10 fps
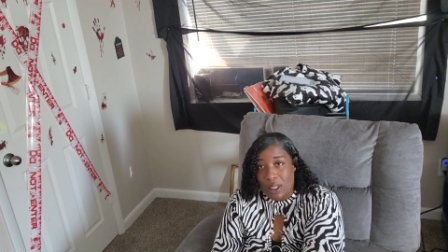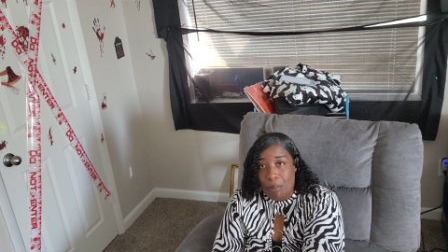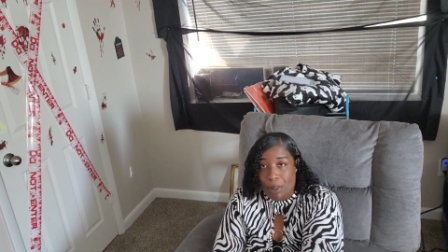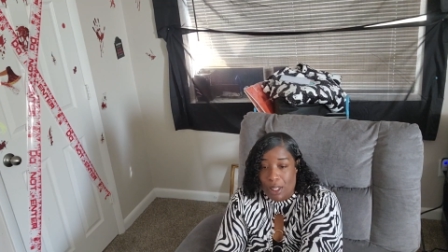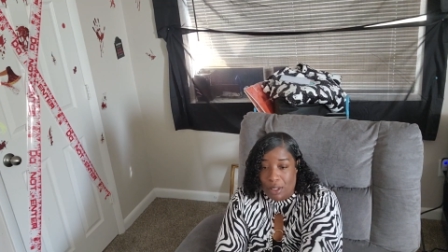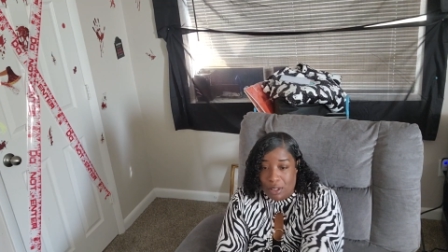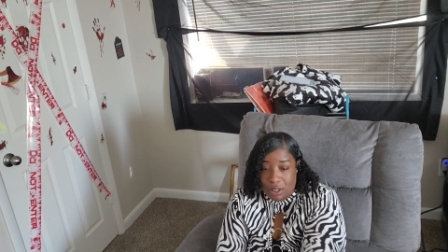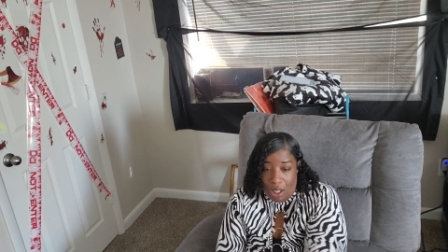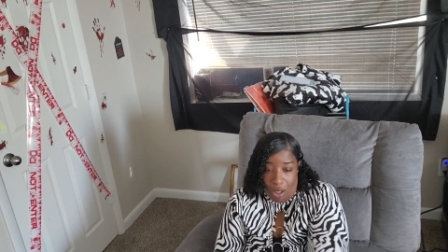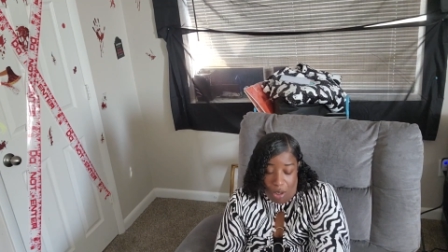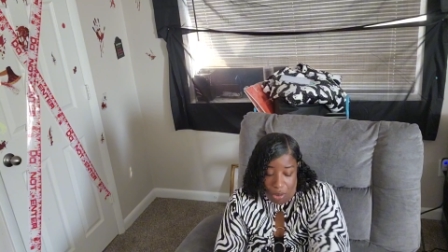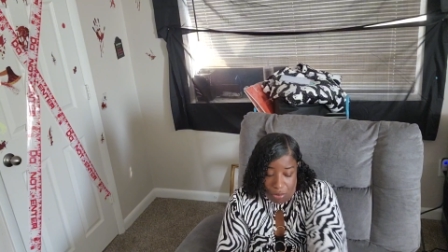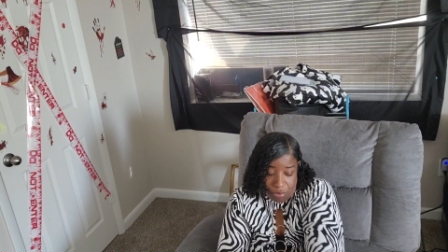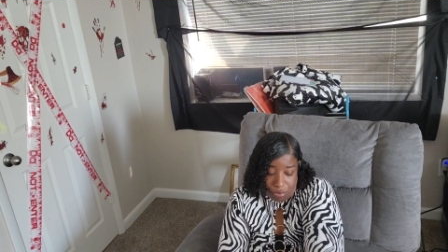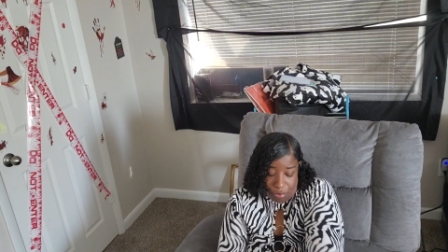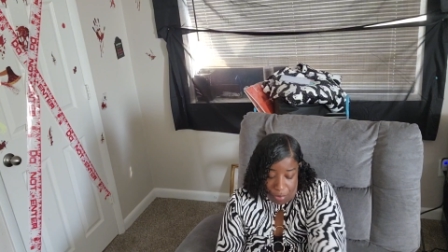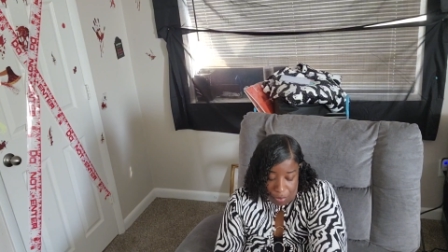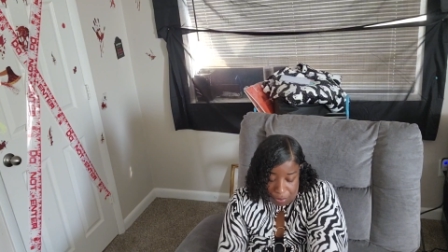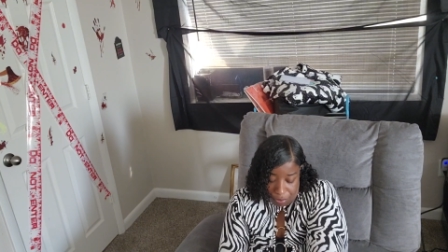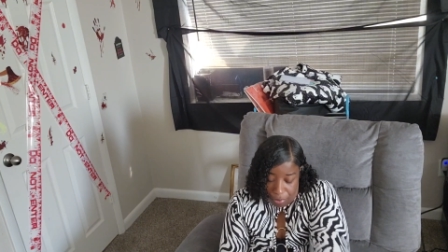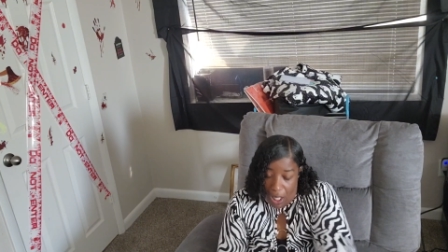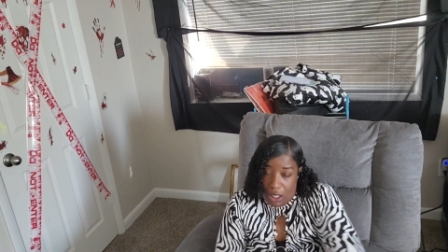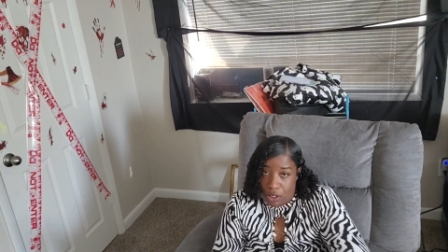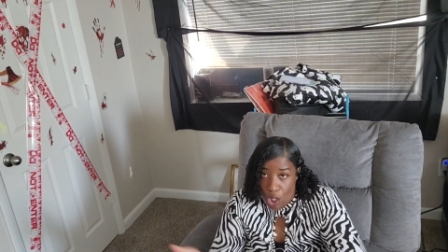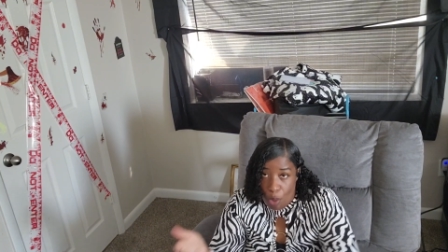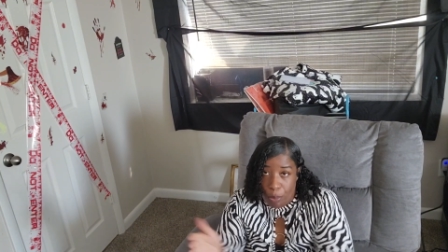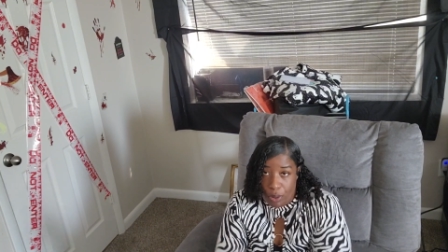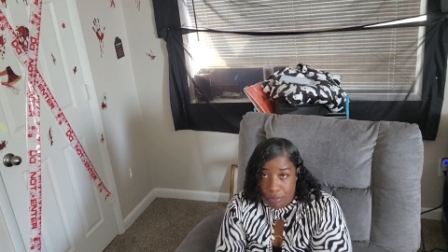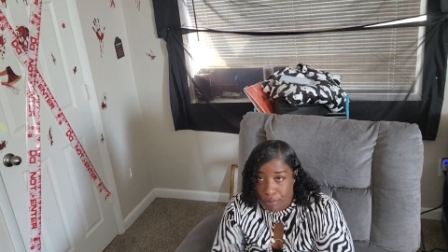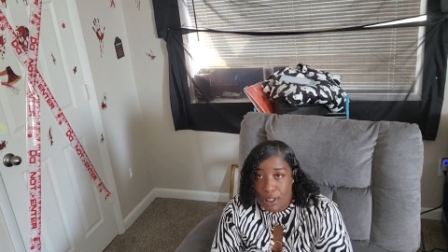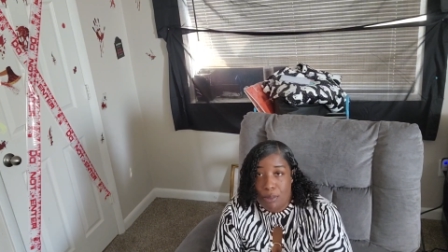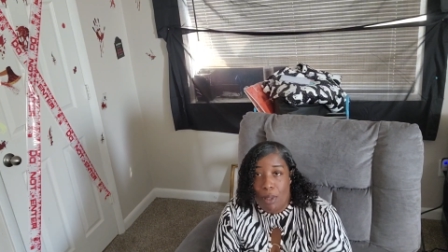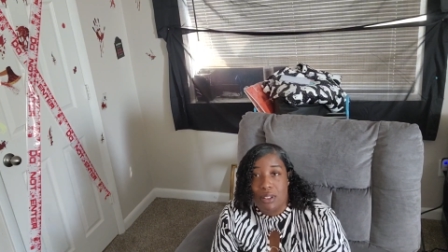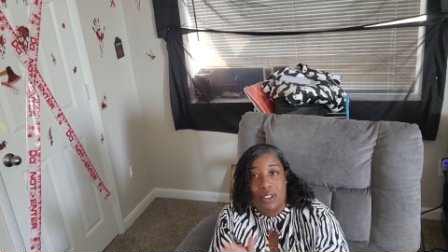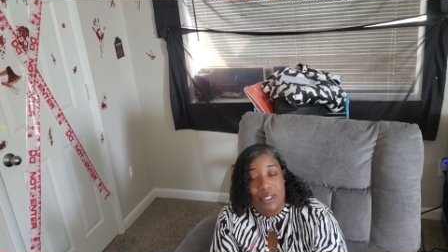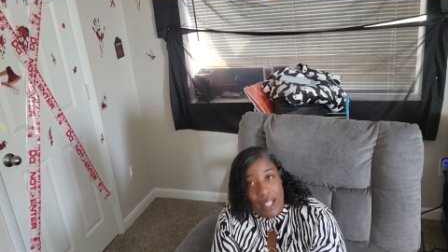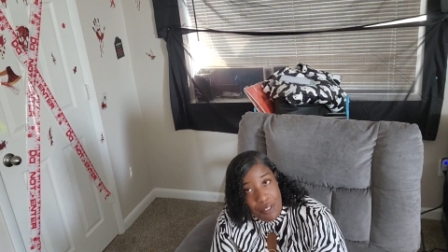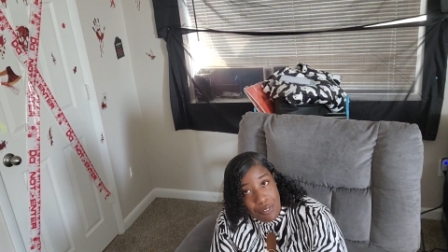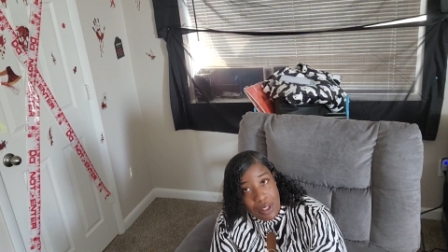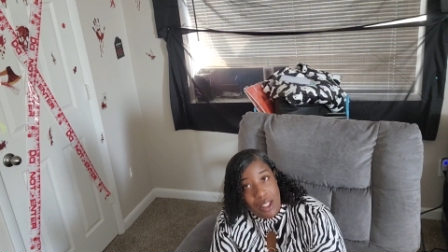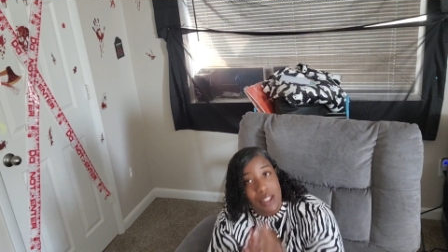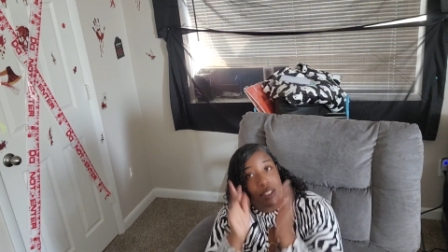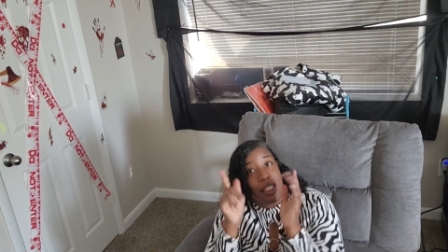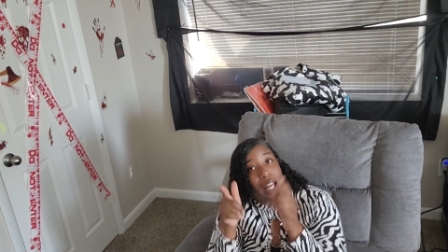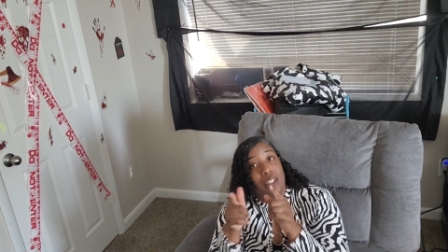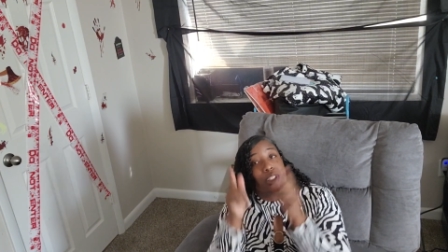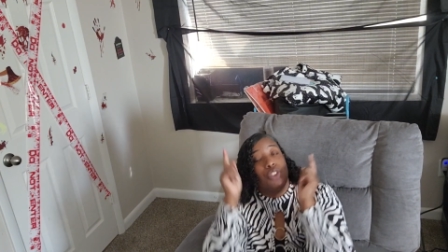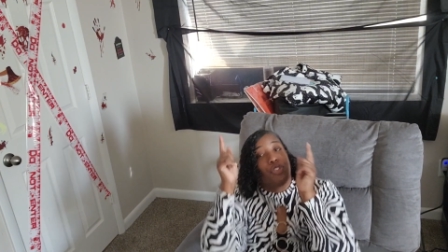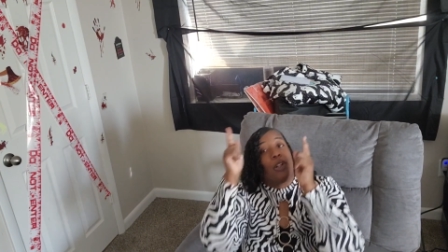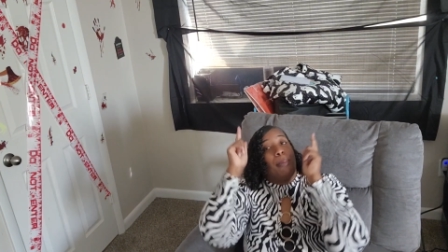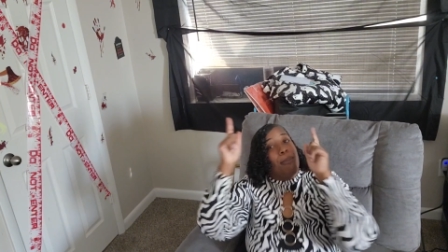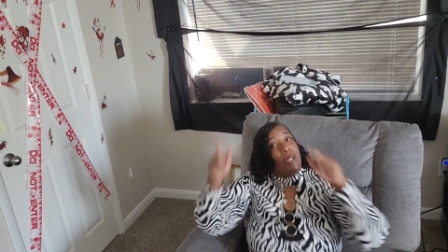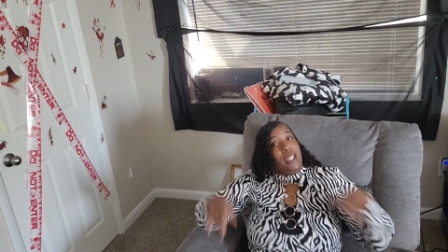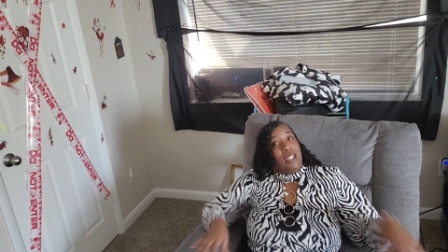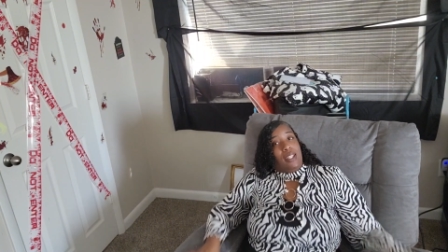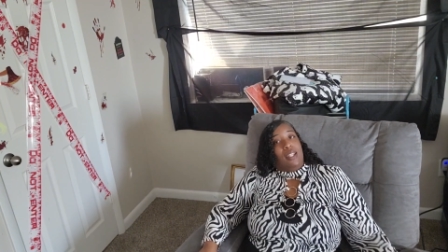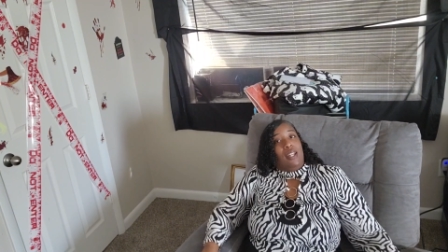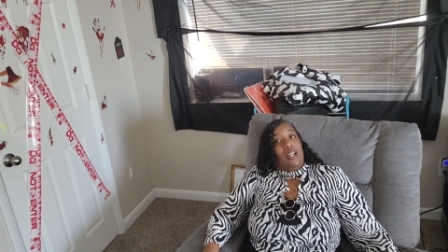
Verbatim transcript: get better. So Vlogtober is most definitely a challenge for me.